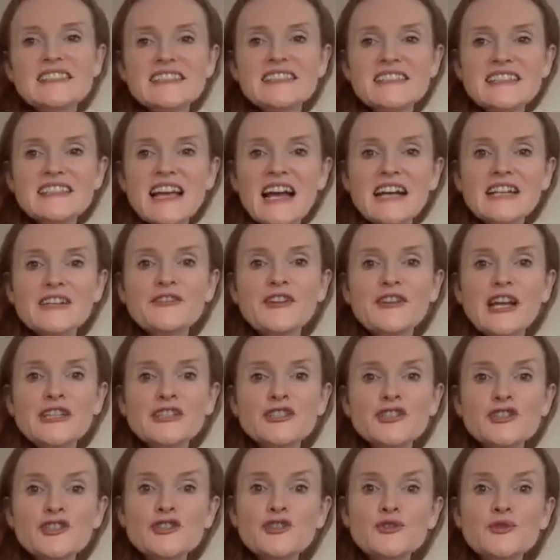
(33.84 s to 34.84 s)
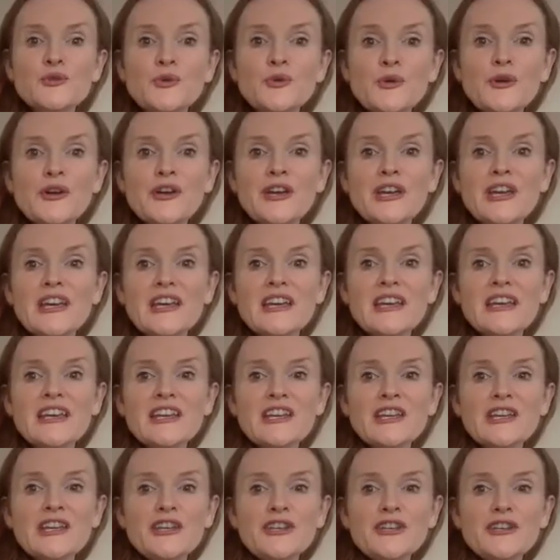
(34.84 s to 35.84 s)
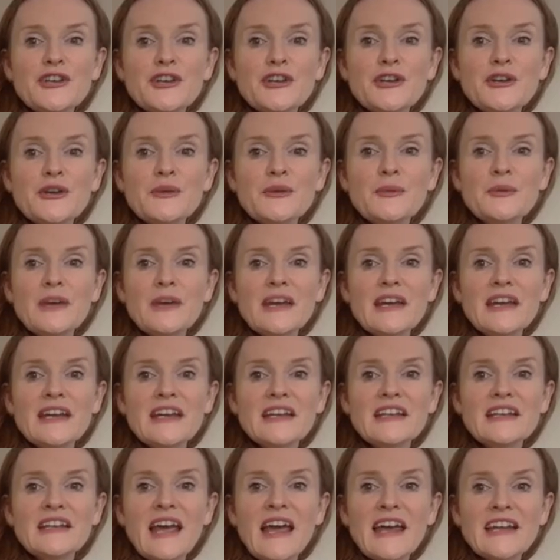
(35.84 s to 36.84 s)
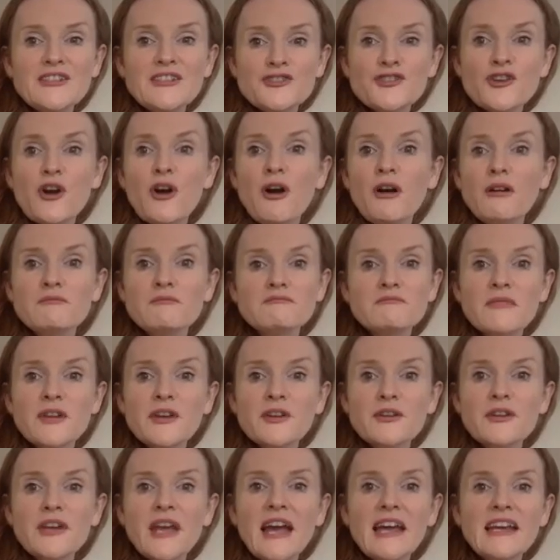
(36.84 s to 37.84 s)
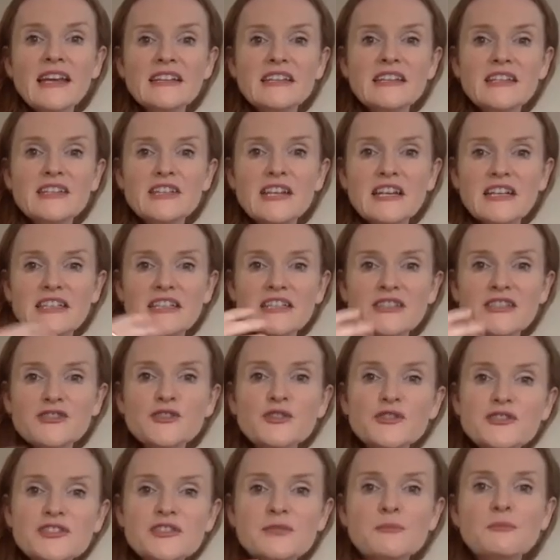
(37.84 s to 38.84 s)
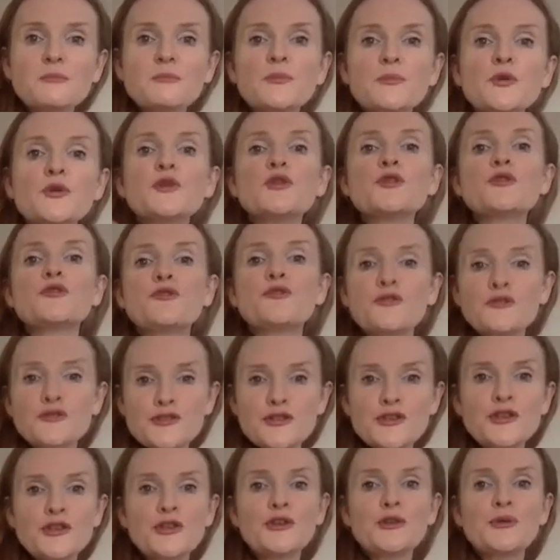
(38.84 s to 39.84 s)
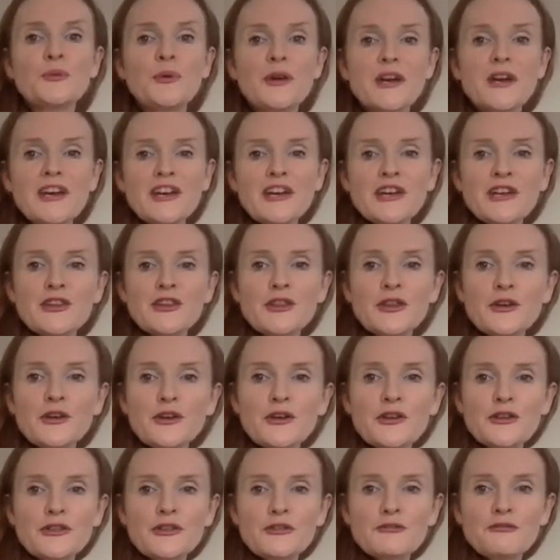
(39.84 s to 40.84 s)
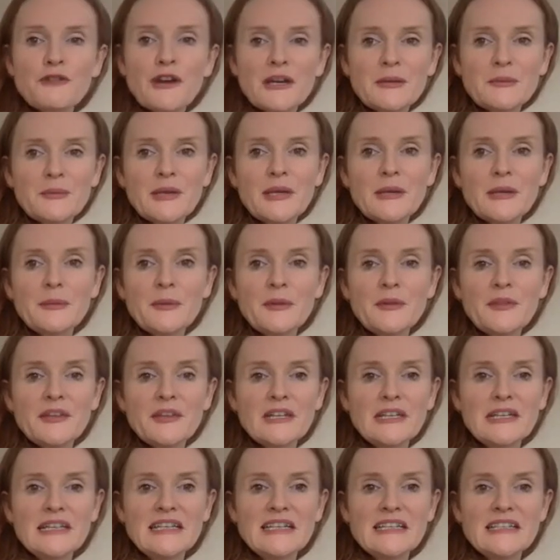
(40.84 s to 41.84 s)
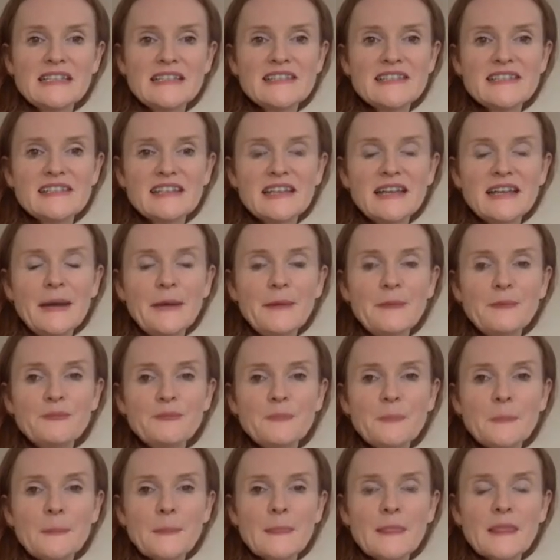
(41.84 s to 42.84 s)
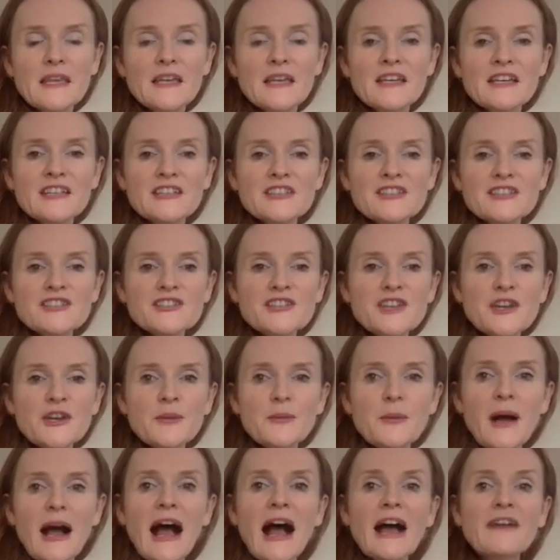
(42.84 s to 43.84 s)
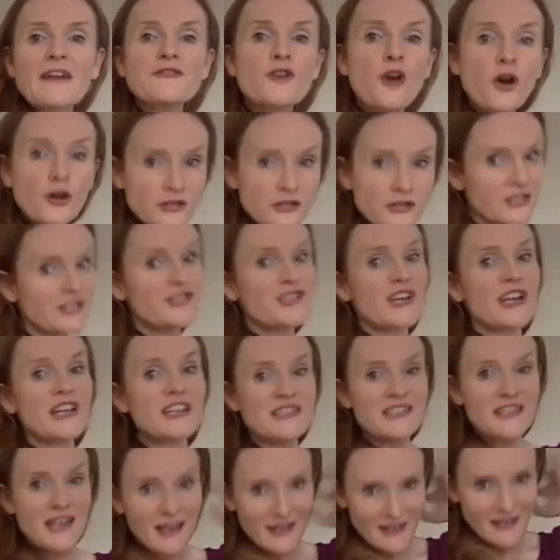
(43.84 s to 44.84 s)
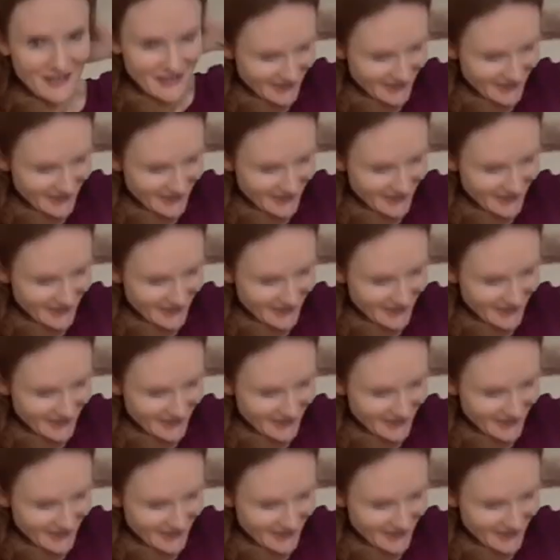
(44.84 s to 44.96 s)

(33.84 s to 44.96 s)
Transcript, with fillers: is kind of getting stuck, you know, in HR. Okay, and it and it doesn't move to the the right people that need to see it. So I've got an agenda.